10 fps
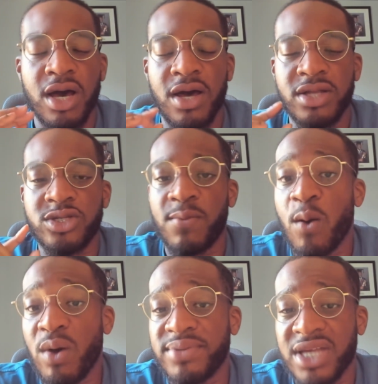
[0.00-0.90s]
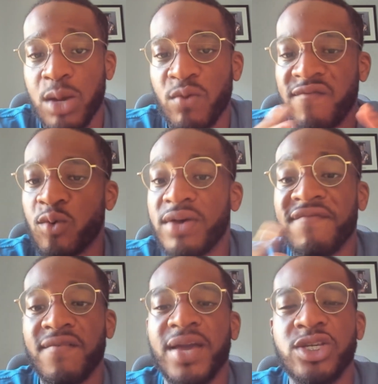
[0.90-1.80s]
uh, to my website with more
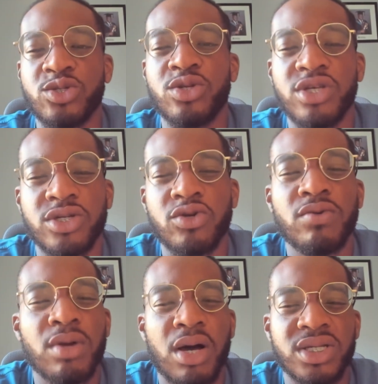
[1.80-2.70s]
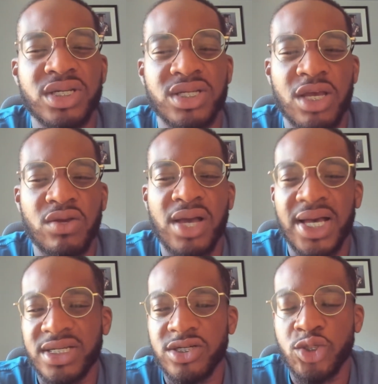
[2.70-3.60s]
information on these group classes that you
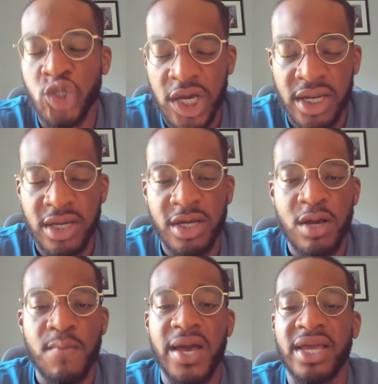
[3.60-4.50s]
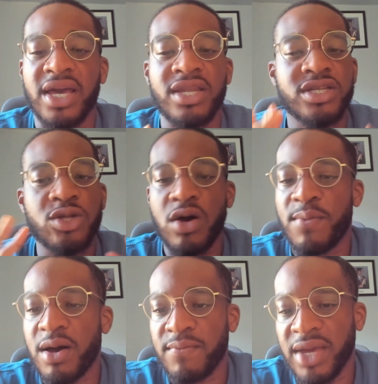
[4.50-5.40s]
guys can join. But again, it's not
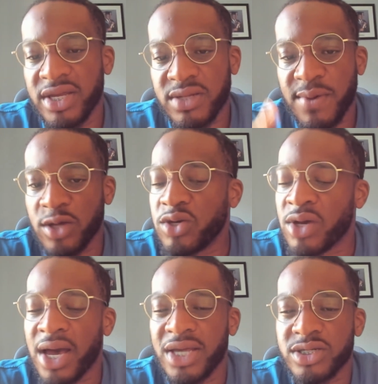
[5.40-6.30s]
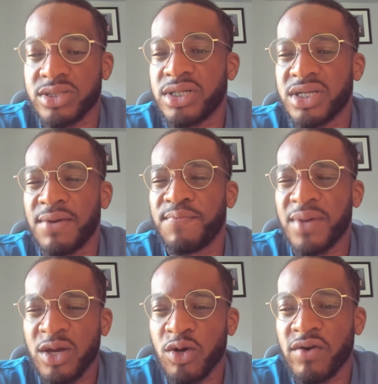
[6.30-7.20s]
about me, it's about you guys. So I just to say
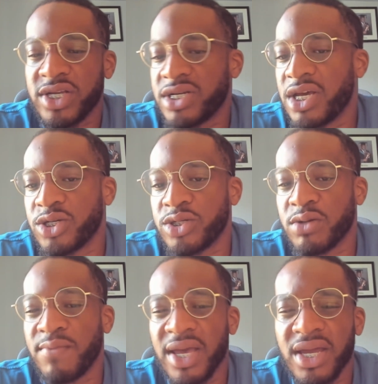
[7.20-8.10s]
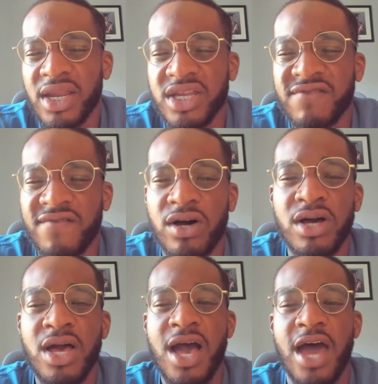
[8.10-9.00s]
big congratulations on making it this
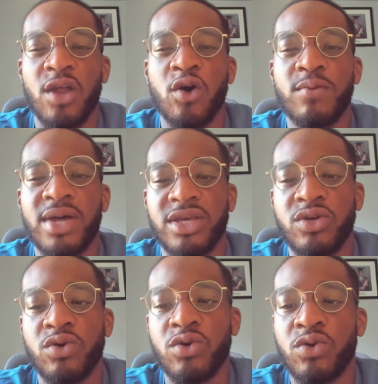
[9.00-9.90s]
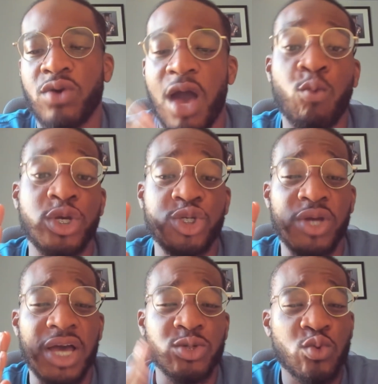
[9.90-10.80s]
far. And I hope that you, I wish
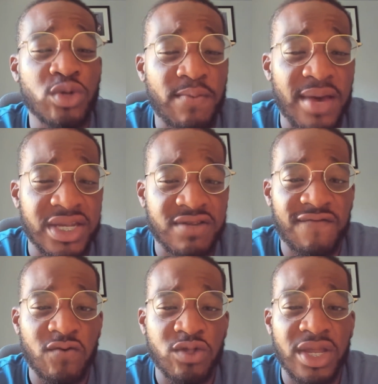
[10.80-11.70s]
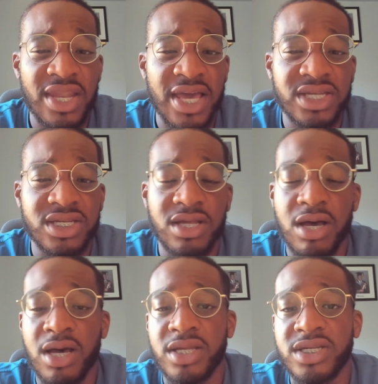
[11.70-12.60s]
you guys all the best for the next
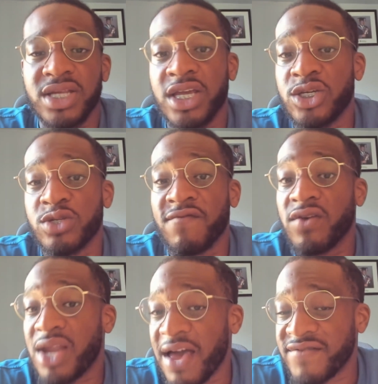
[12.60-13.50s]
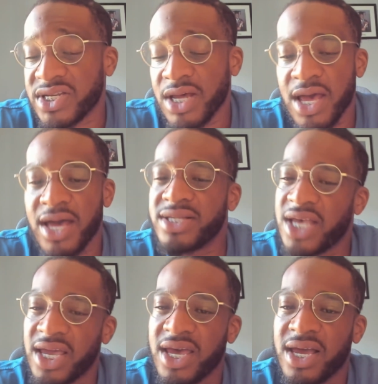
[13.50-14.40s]
uh, stages of your lives.
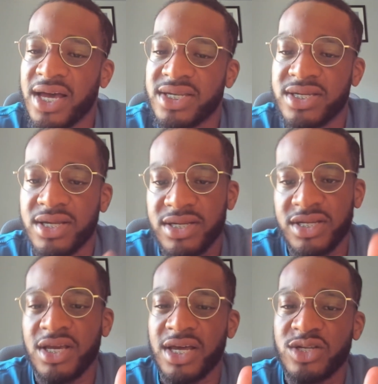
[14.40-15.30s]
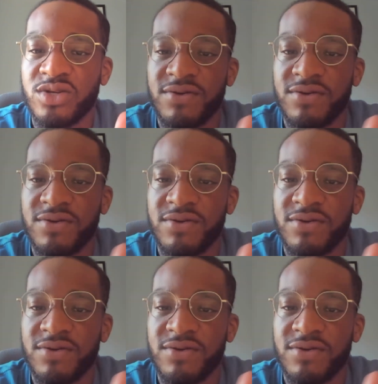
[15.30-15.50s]
Take care, guys. See you guys